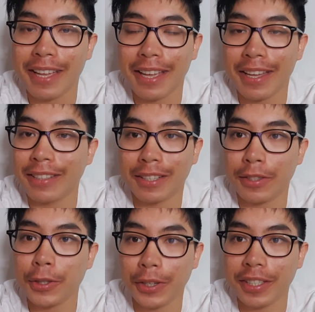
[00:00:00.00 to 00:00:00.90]
It's a
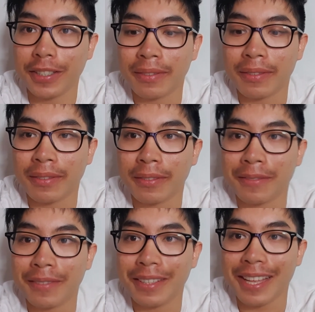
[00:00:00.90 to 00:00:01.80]
choice.
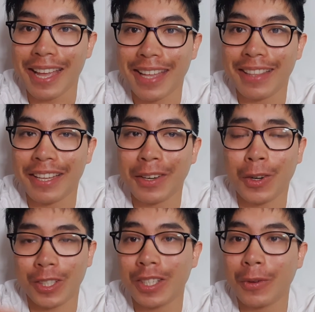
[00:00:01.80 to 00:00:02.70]
And the
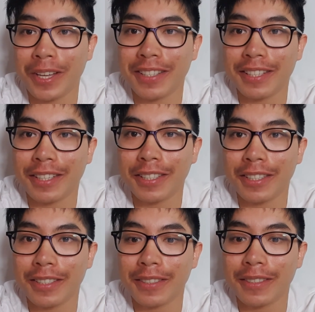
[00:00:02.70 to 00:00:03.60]

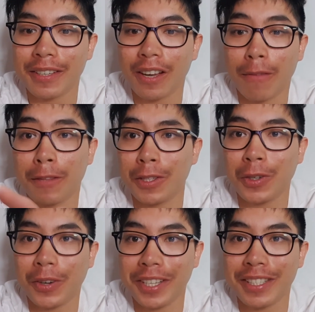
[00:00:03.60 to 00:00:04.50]
consequences of the
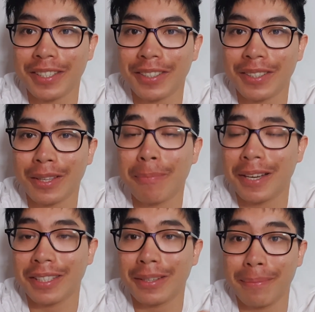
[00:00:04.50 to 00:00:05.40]
choice the
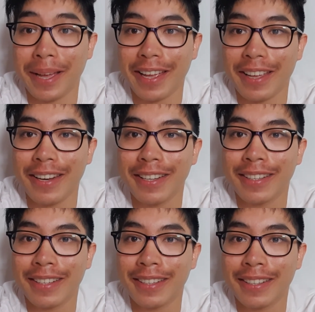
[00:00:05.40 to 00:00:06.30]
person made
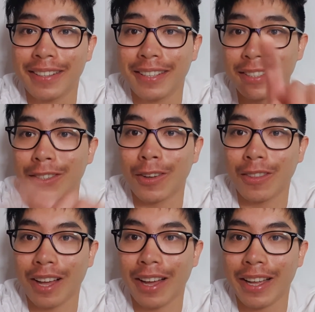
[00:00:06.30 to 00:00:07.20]
does not
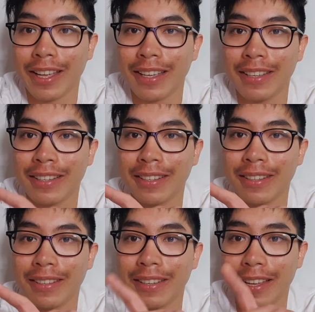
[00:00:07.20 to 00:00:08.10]
lie
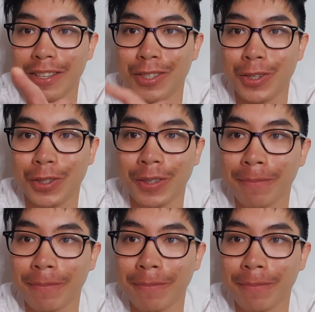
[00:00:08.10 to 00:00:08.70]
injured.